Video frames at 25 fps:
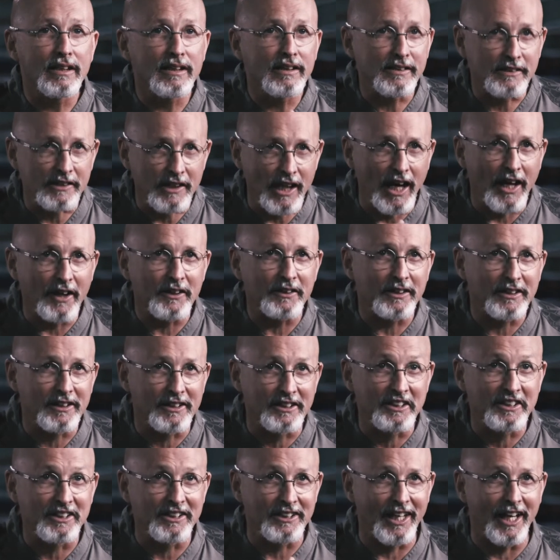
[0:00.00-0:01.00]
not
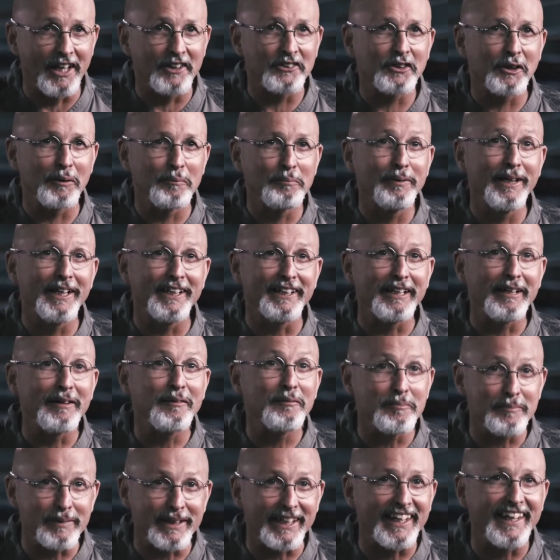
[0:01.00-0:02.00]
their buddy,
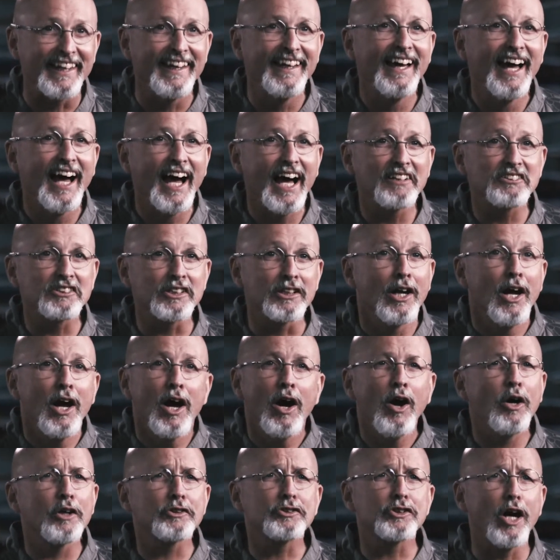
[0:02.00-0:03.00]
me. I said,
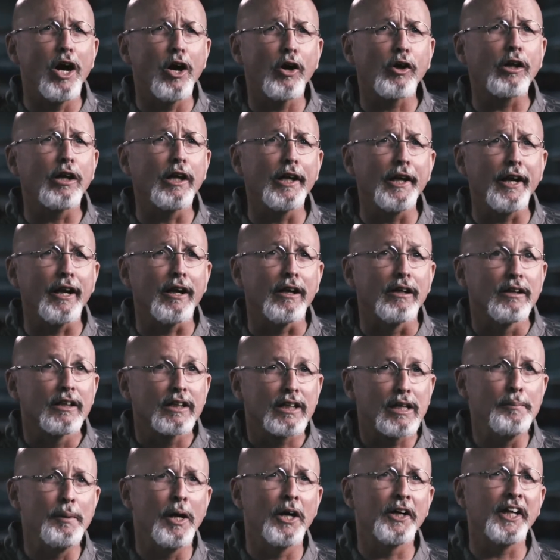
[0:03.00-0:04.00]
oh, it's all clear.
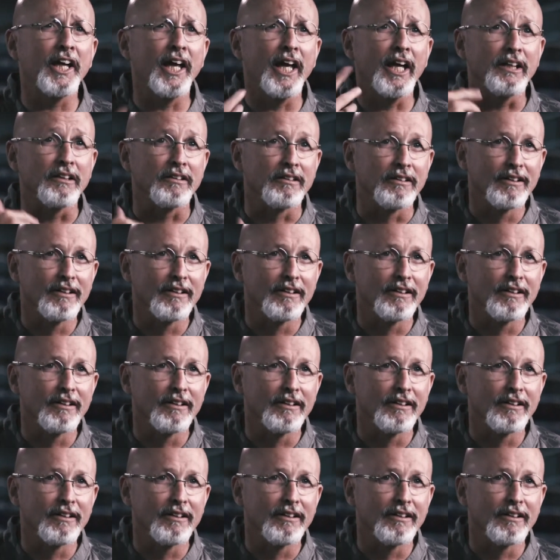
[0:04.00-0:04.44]
Come on in.